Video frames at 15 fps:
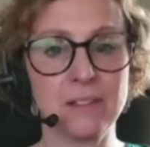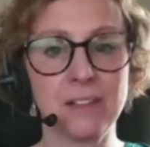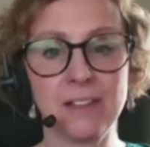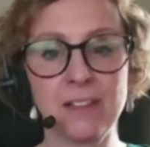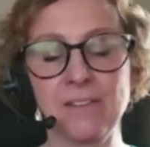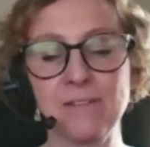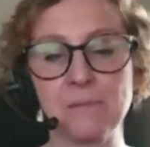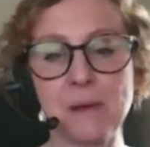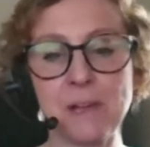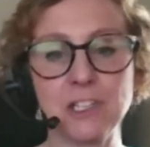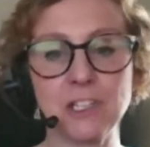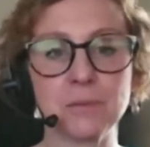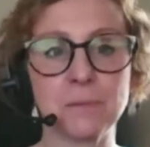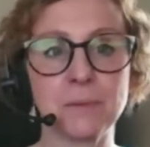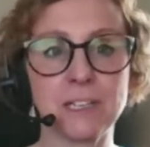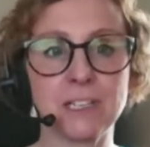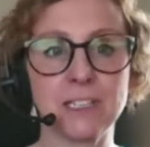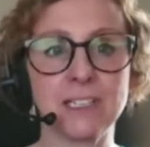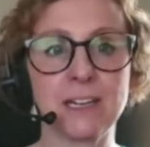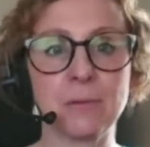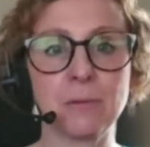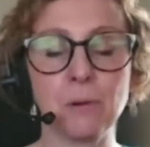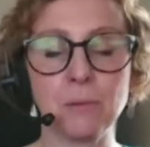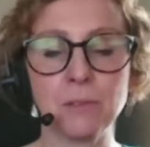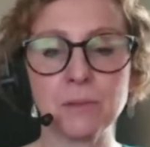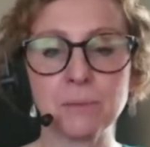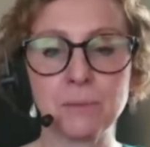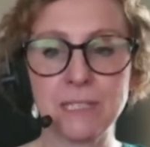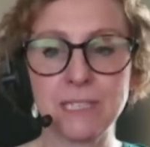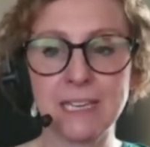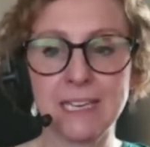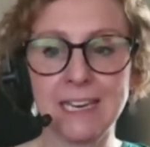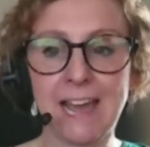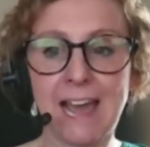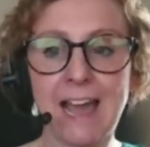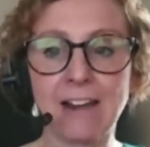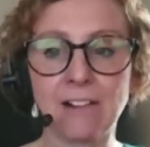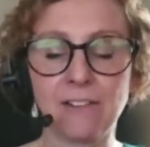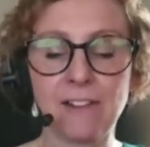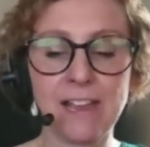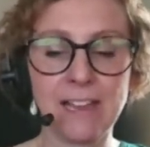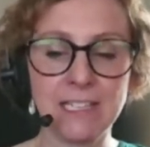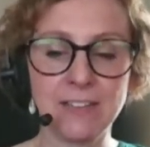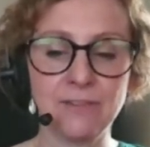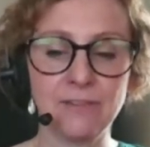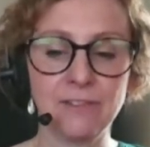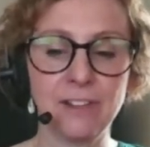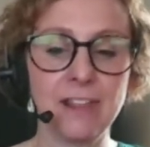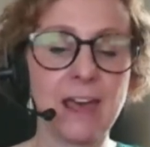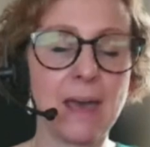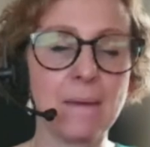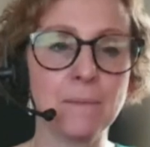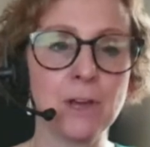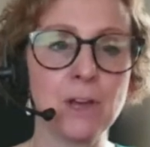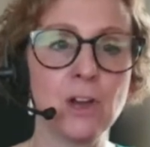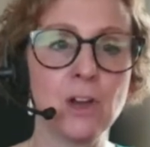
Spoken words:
Information Commissioner said what was particularly aggravating for them